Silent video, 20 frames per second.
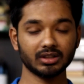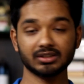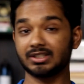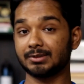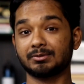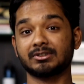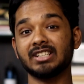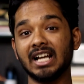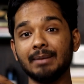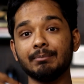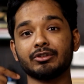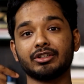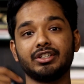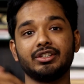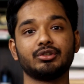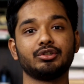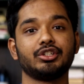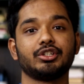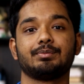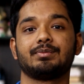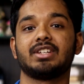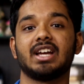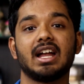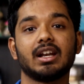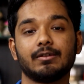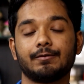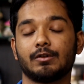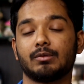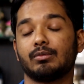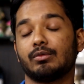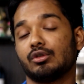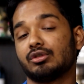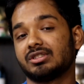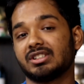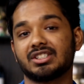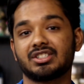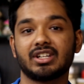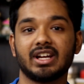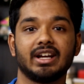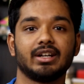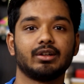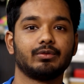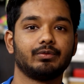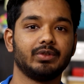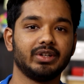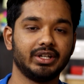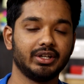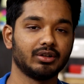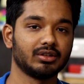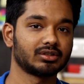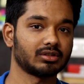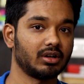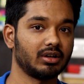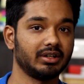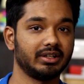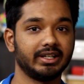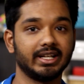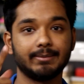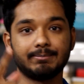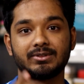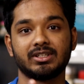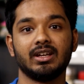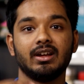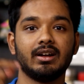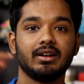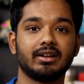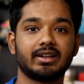Subscribe to the YouTube channel for more such kind of videos on tips,